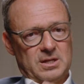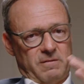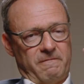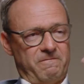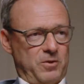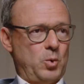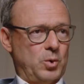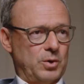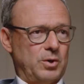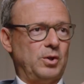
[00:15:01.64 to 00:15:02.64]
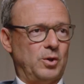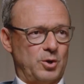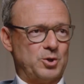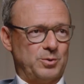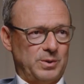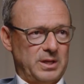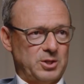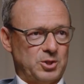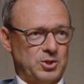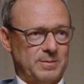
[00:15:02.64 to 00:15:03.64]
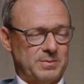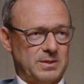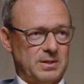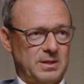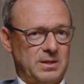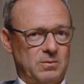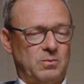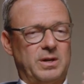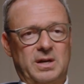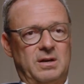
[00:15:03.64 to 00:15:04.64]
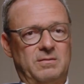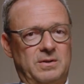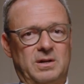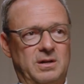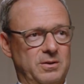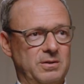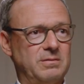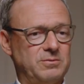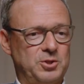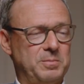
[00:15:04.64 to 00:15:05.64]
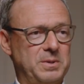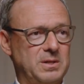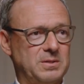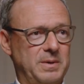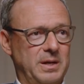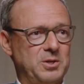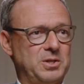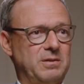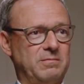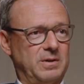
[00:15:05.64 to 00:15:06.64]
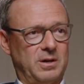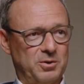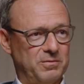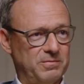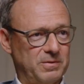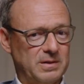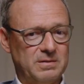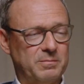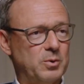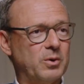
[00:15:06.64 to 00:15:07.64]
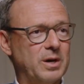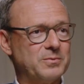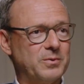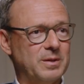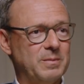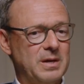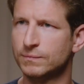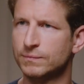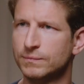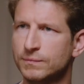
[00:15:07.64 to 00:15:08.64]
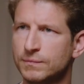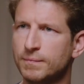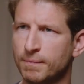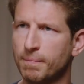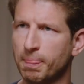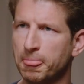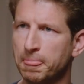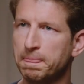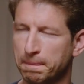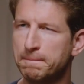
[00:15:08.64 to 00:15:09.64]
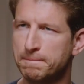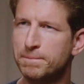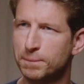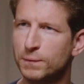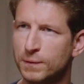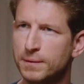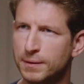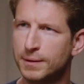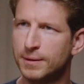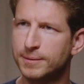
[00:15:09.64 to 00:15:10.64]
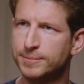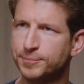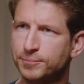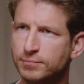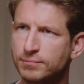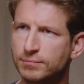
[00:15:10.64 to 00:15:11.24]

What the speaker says: fewer, larger relationships. They didn't want to have 100 GPs managing 100 fund programs for them. They wanted to have 20 or 30 relationships